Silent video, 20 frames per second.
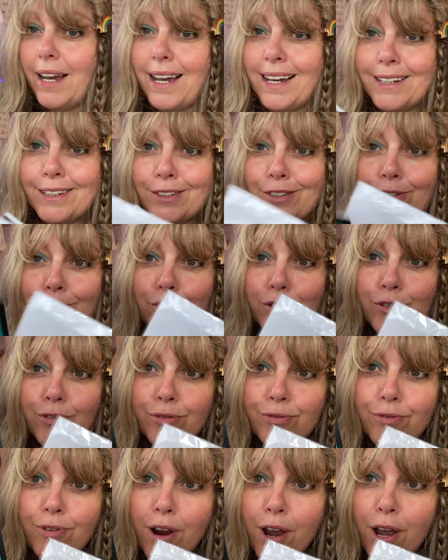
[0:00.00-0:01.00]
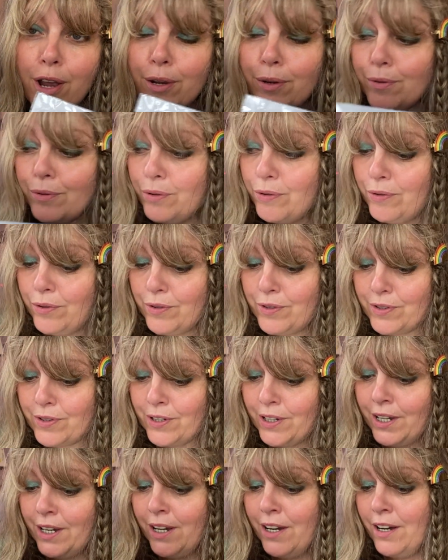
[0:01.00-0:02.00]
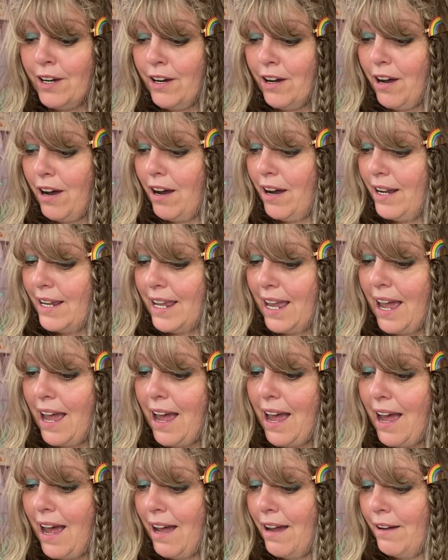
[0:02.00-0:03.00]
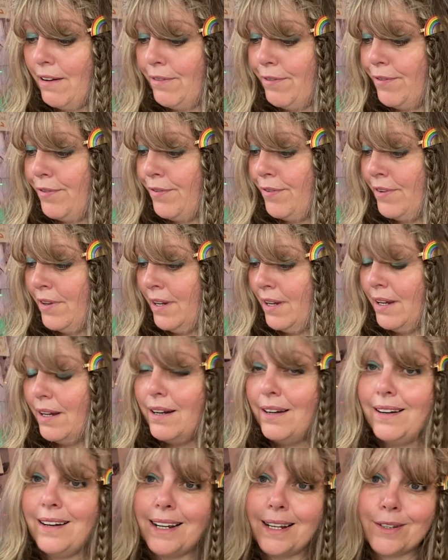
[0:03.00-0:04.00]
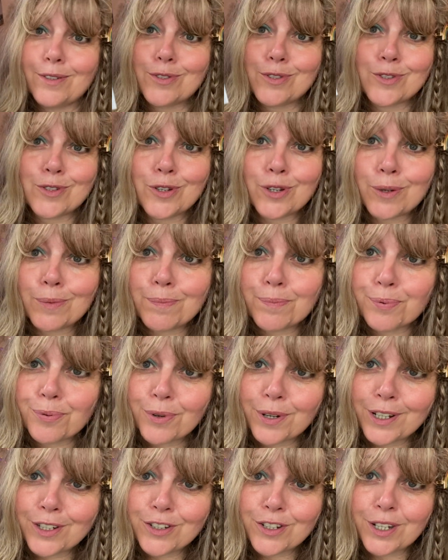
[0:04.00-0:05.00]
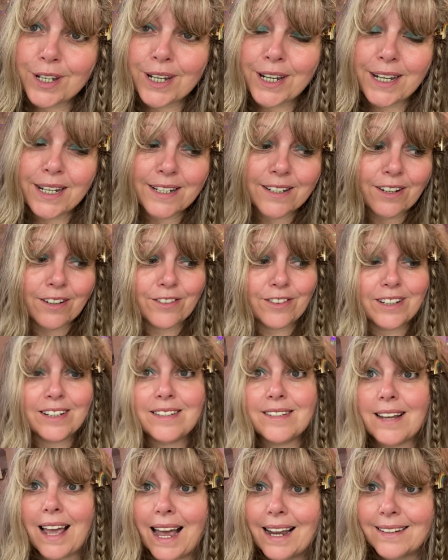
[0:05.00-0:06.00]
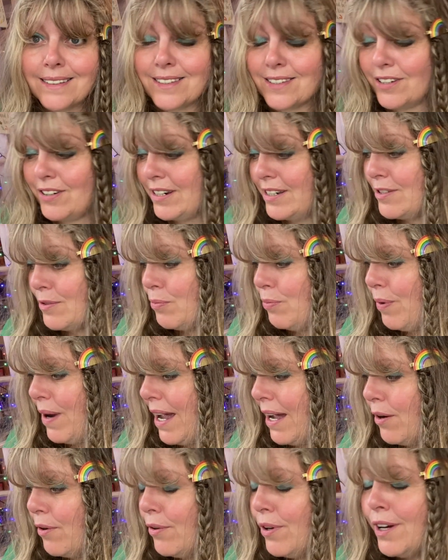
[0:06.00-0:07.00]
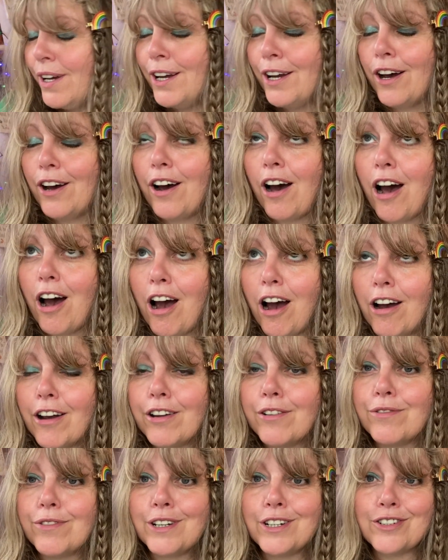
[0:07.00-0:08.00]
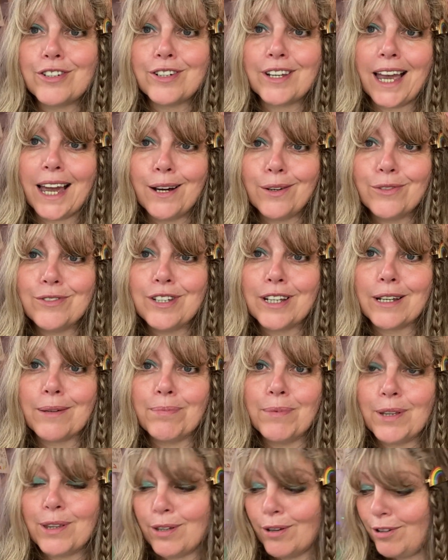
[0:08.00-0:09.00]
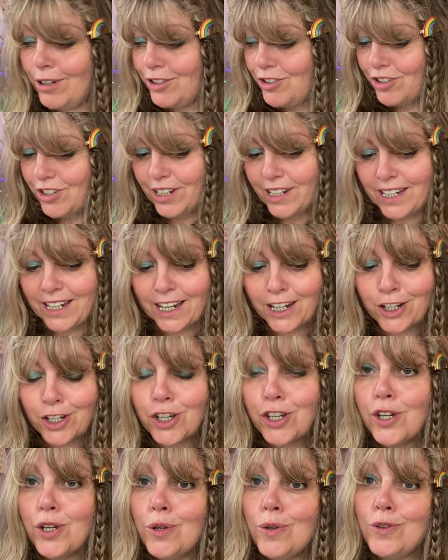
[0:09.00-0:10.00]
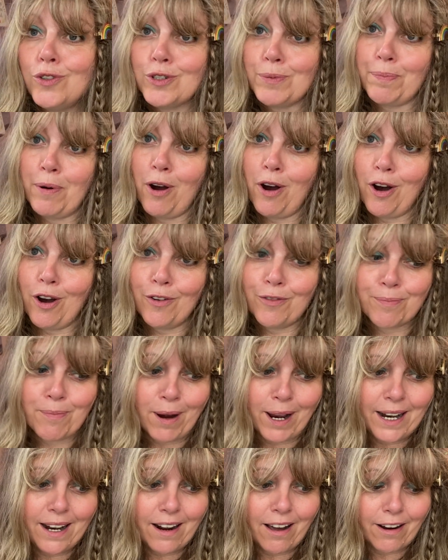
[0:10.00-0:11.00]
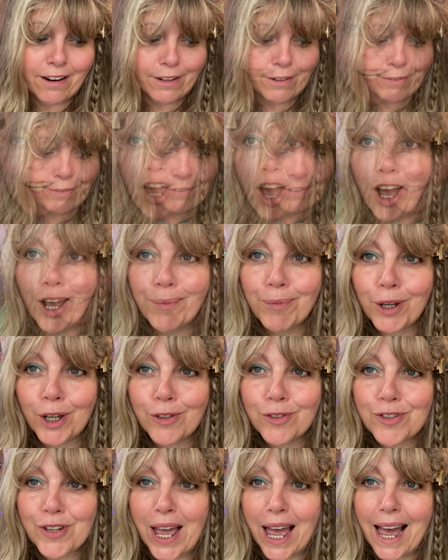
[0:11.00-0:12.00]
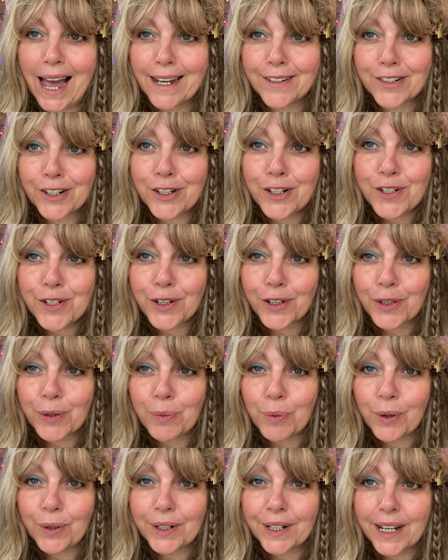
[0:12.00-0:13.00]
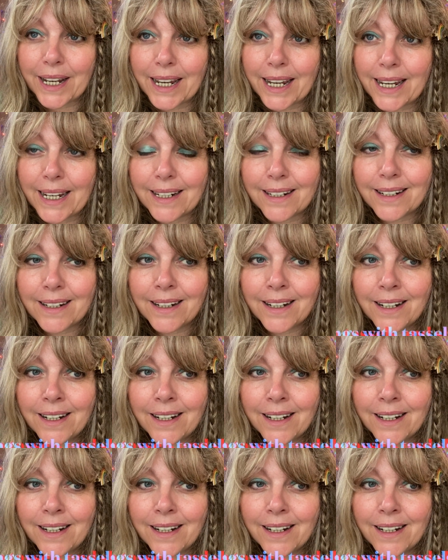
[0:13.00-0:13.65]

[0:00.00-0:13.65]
and Crows. I have links to Bridget, the Dagda as well. Irish Celtic mythology, a huge part of my life. And I'm going to add another one in,